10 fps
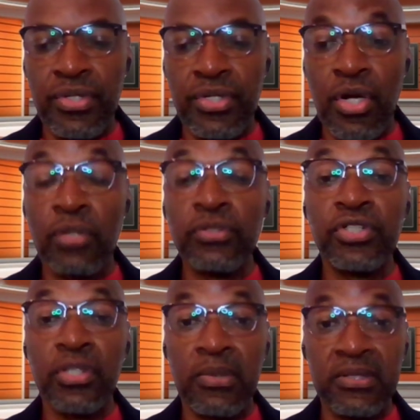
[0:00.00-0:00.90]
the
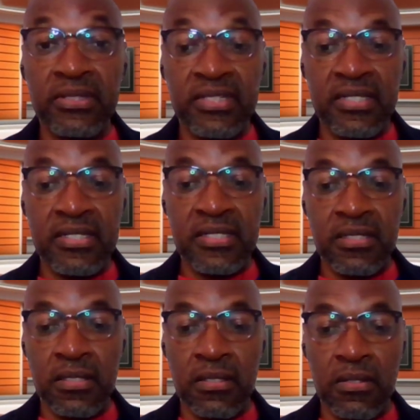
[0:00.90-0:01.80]

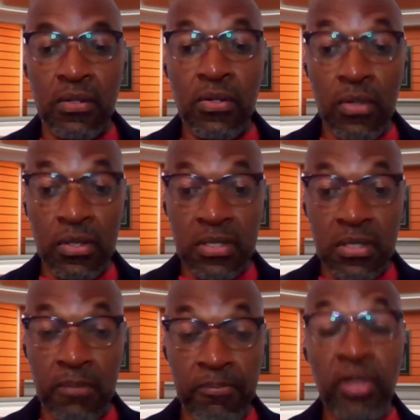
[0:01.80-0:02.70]
consequences,
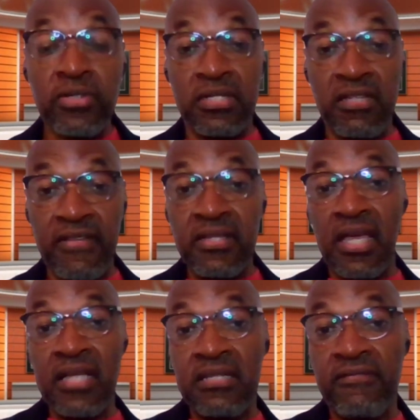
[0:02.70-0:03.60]
good, positive, and
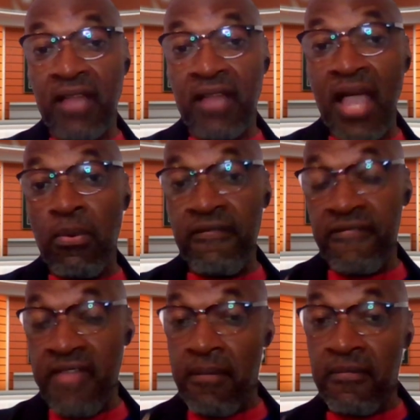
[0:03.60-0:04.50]
negative, lie
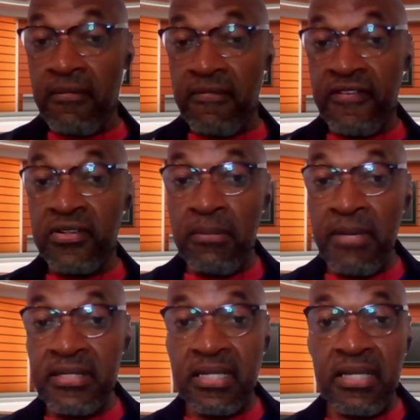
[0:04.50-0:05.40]
with them
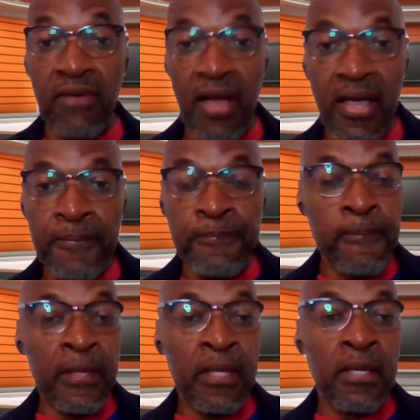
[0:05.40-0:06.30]
fundamentally, right?
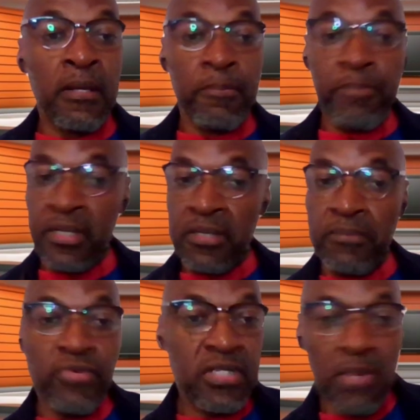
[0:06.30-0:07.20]
But
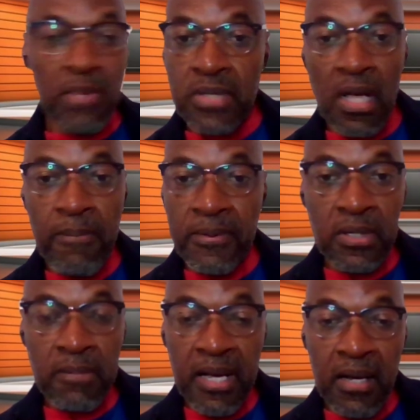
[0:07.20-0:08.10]
the reason why I was harping
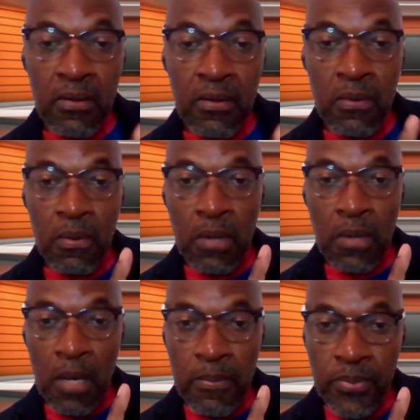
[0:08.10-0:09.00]
on about or
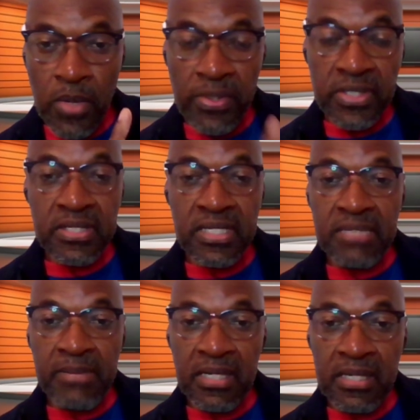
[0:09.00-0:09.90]
going into
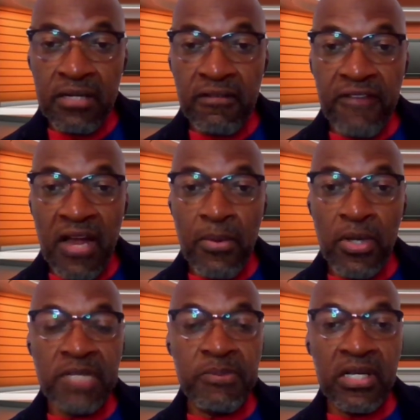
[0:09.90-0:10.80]
detail about the legal
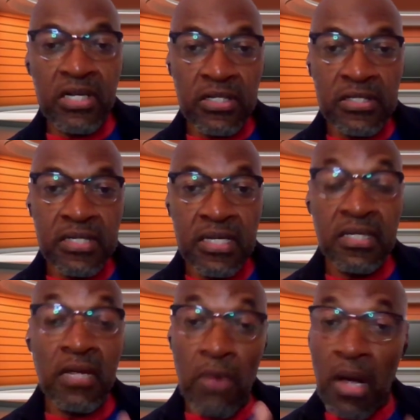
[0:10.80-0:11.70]
framework is because
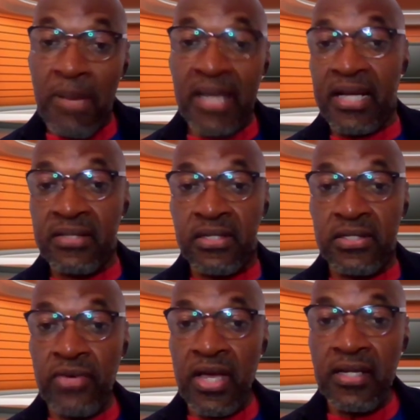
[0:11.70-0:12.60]
there are bad
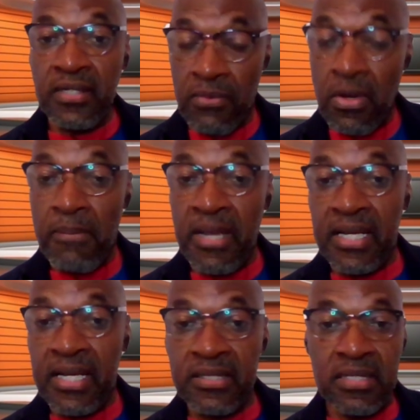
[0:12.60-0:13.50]
actors, right? There are
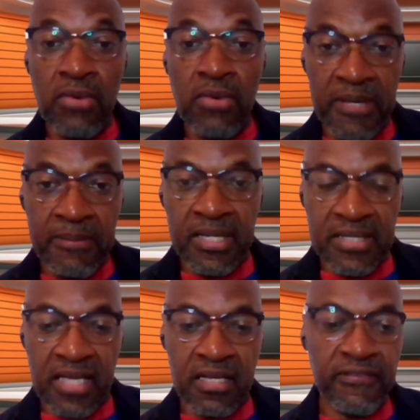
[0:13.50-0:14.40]
bad actors. There are people
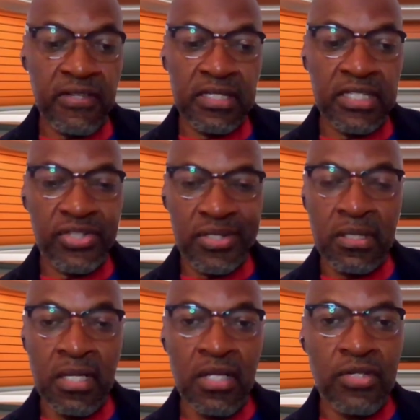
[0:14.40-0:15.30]
that take advantage.
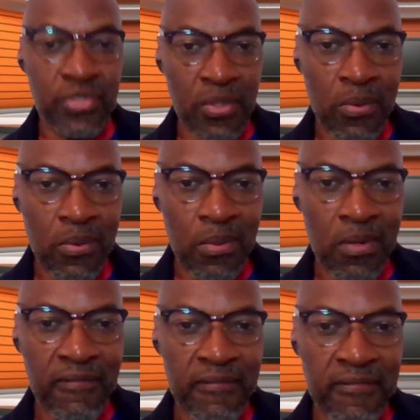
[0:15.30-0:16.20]
And so,
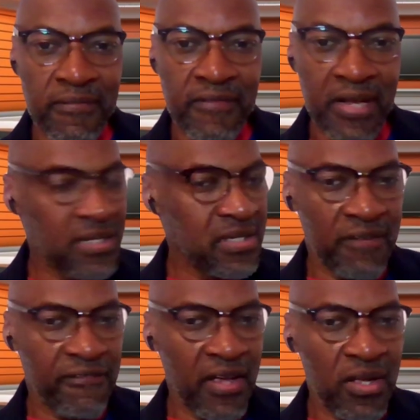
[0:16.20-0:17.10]
like I
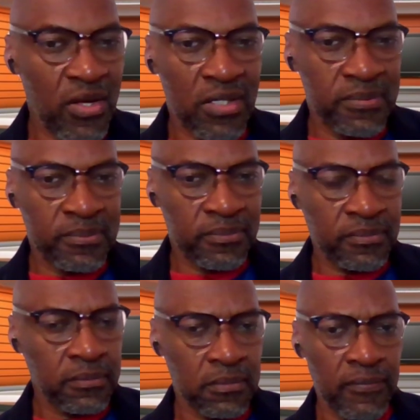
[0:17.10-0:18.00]
said, thank God
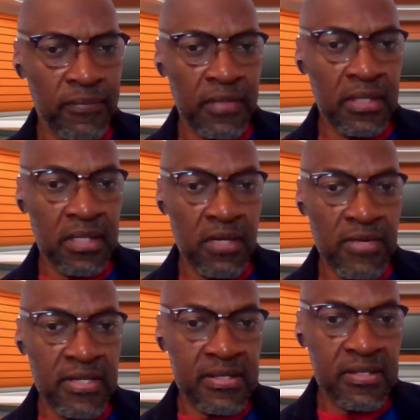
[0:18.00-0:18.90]

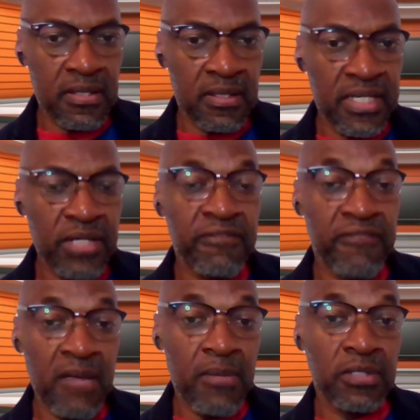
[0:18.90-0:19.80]
there is legal
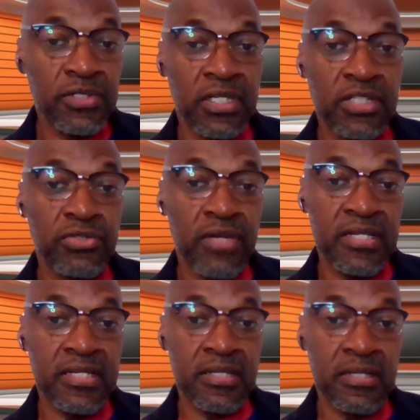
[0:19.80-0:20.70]
framework to
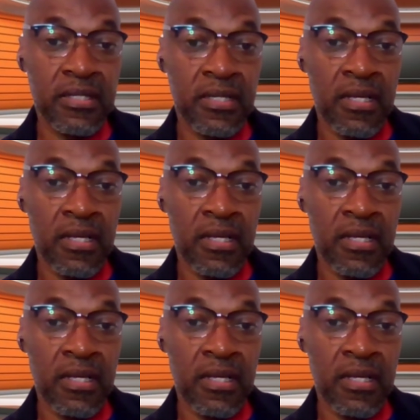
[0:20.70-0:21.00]
address,